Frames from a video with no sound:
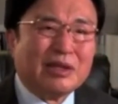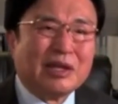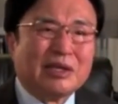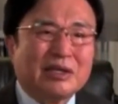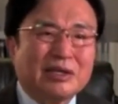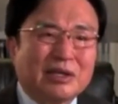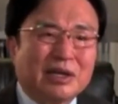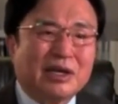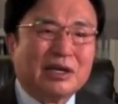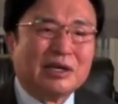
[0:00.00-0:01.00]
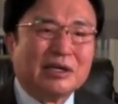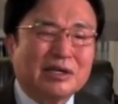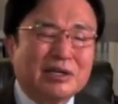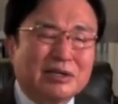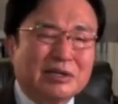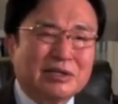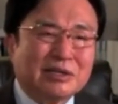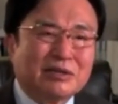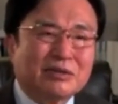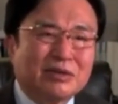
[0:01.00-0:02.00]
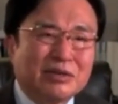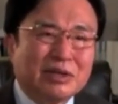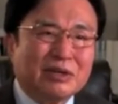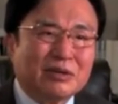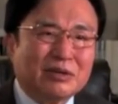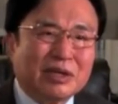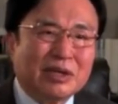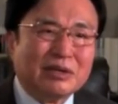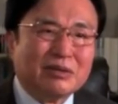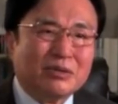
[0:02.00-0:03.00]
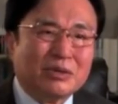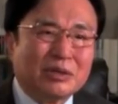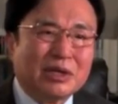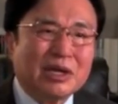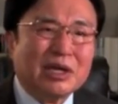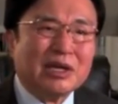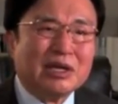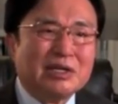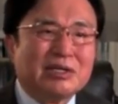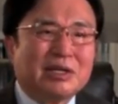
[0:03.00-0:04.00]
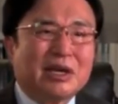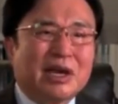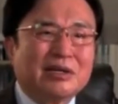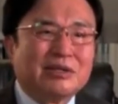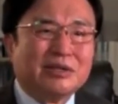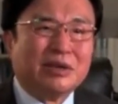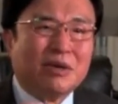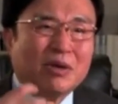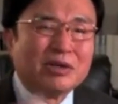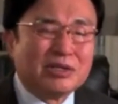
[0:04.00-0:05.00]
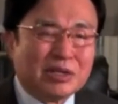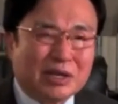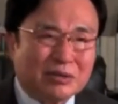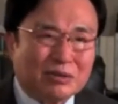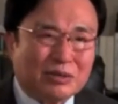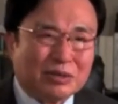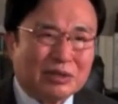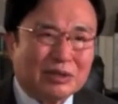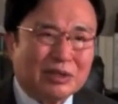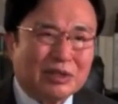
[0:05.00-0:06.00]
taking this chlorine-containing water is actually oxidized water.